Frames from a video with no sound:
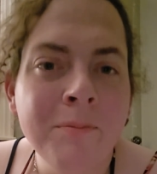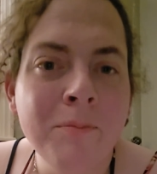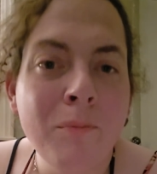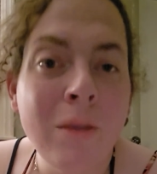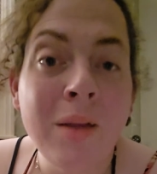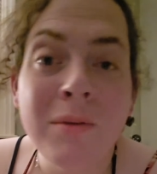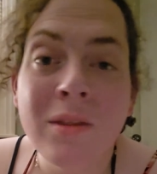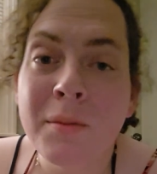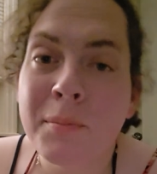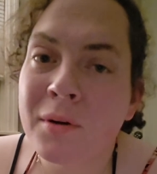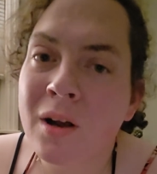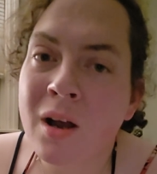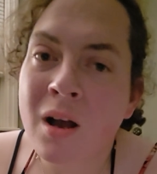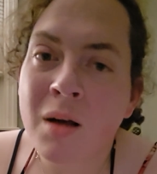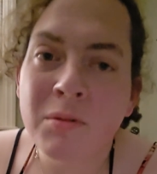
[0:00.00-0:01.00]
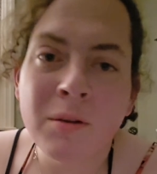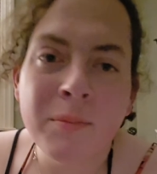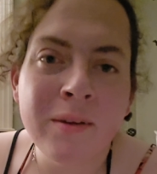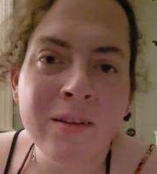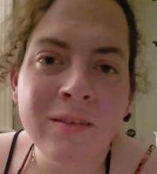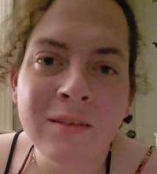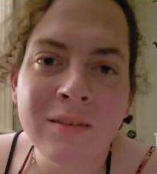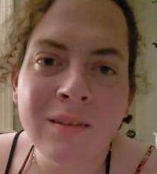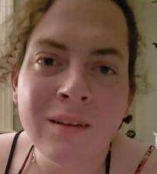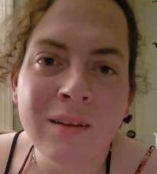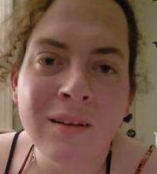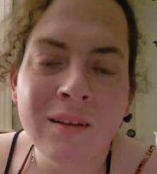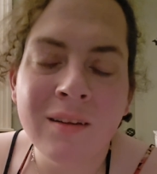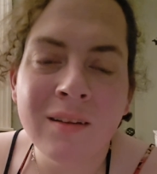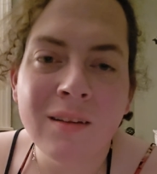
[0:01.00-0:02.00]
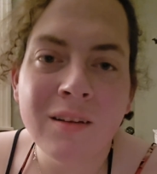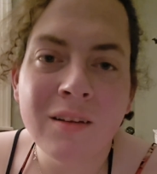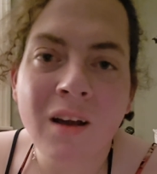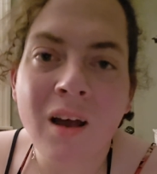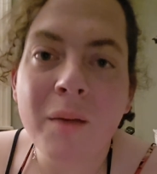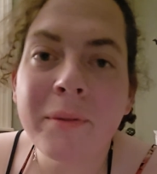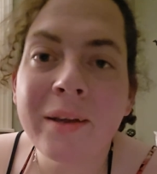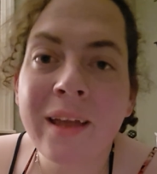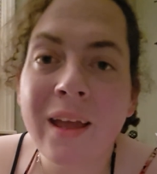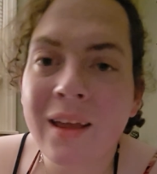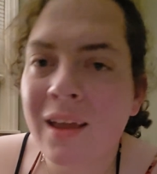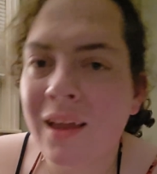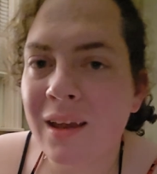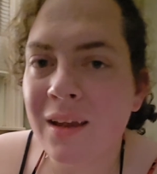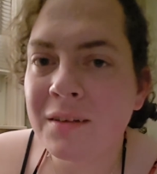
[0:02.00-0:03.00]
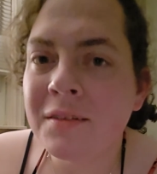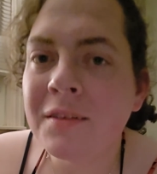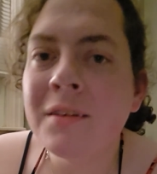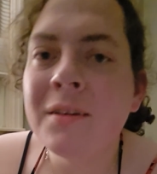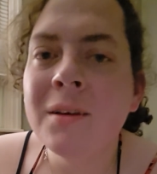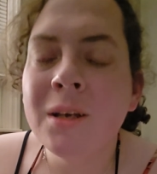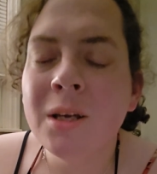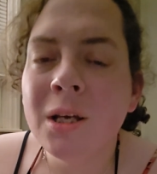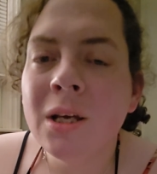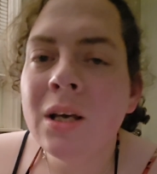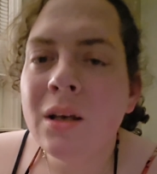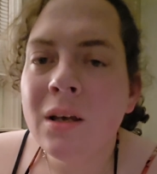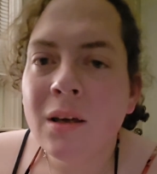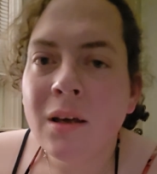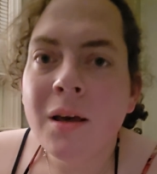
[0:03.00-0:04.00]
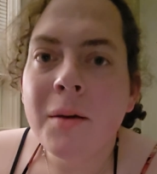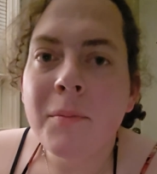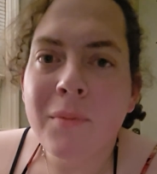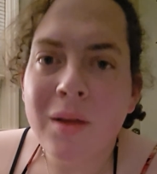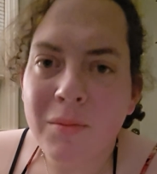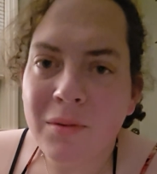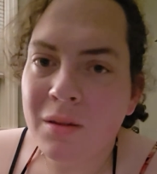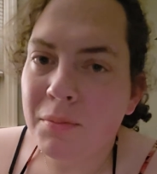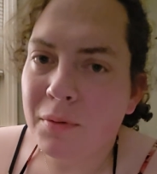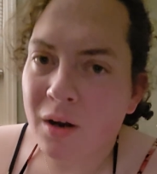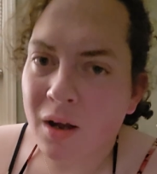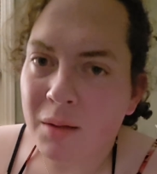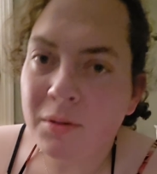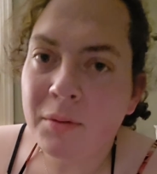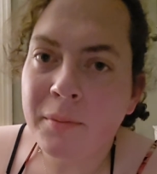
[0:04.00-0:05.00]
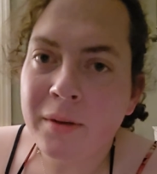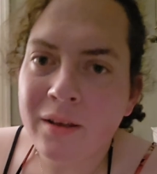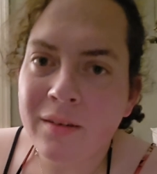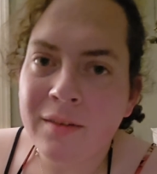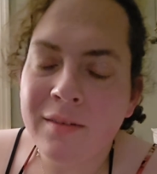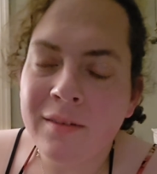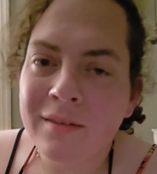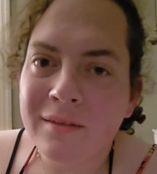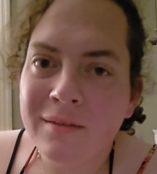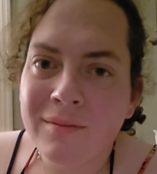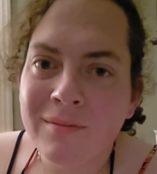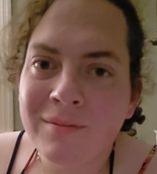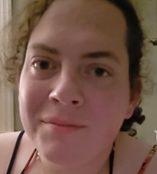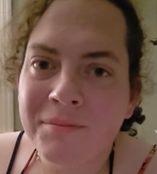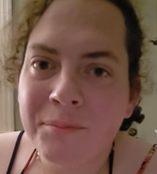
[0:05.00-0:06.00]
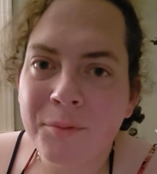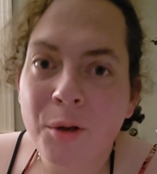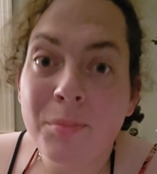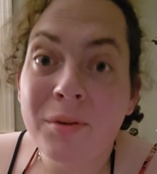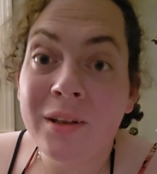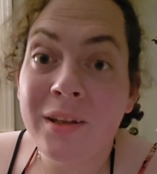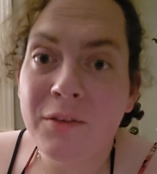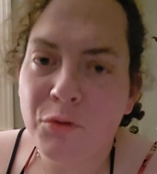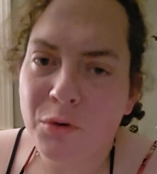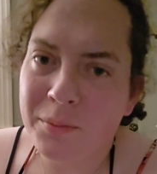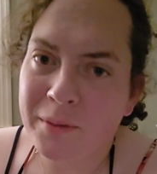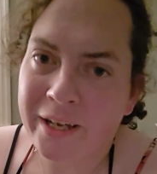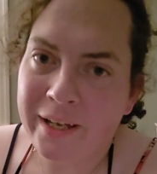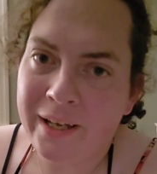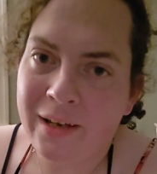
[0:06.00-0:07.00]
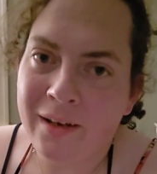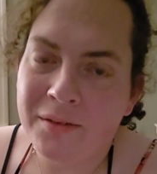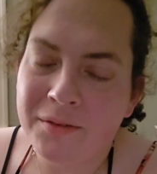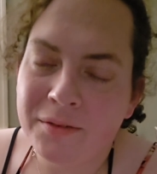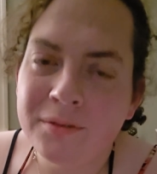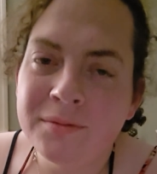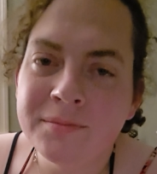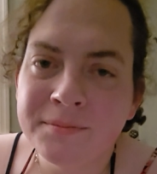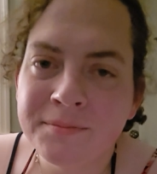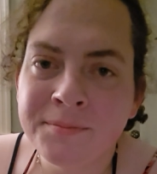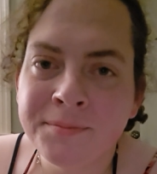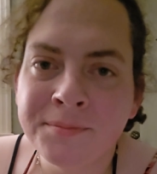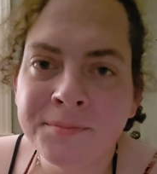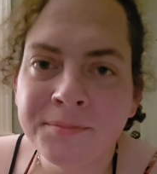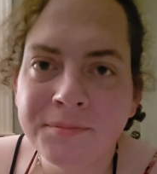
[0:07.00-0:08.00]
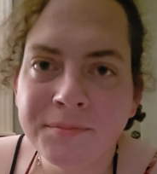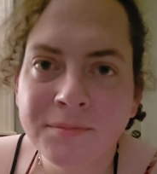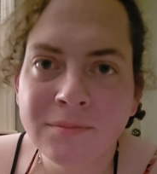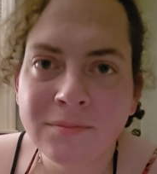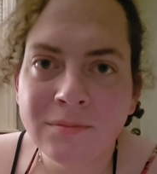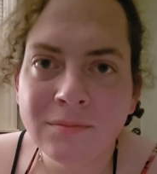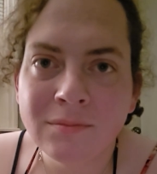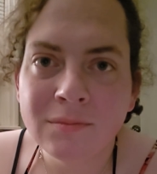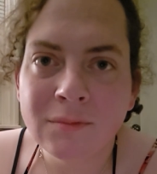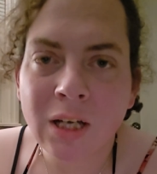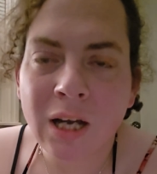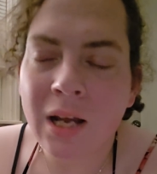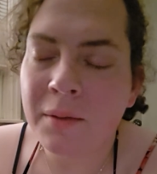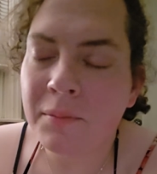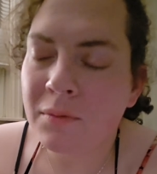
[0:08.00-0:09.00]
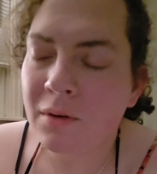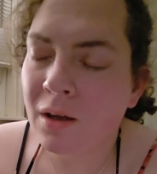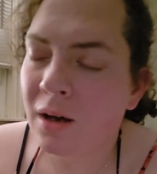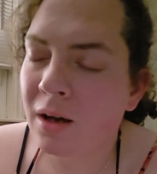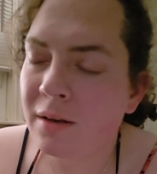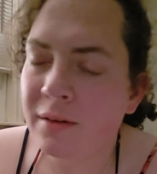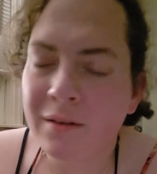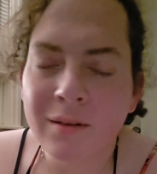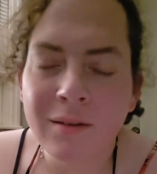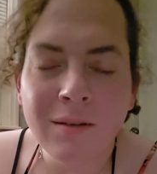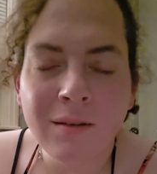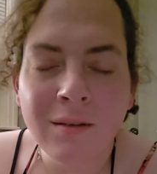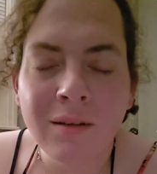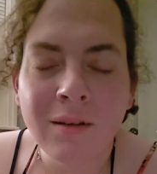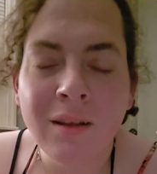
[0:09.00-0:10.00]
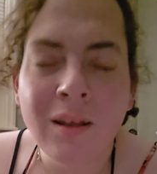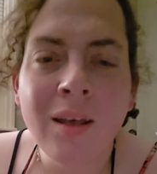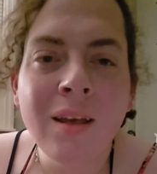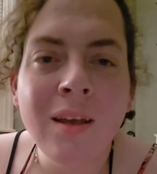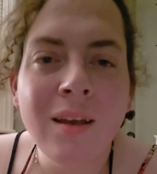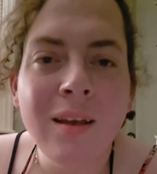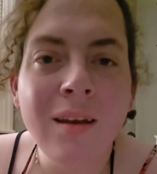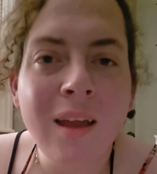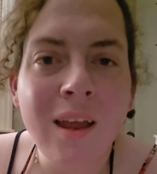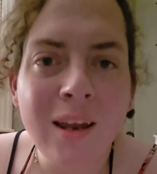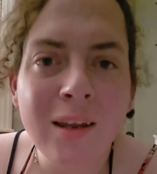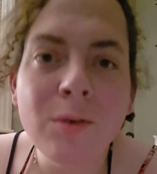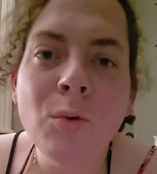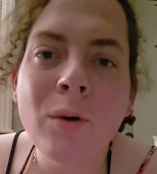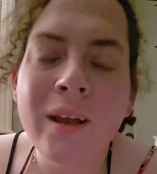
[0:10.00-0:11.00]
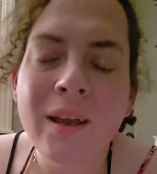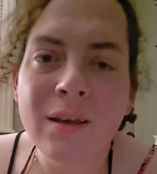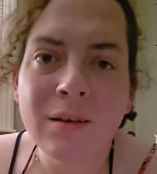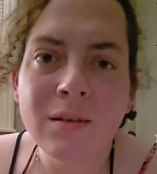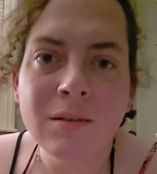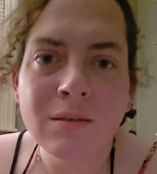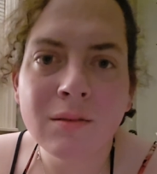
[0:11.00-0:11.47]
maybe the problem isn't the topic at hand. Maybe the problem is a belief we might have. I am not in any way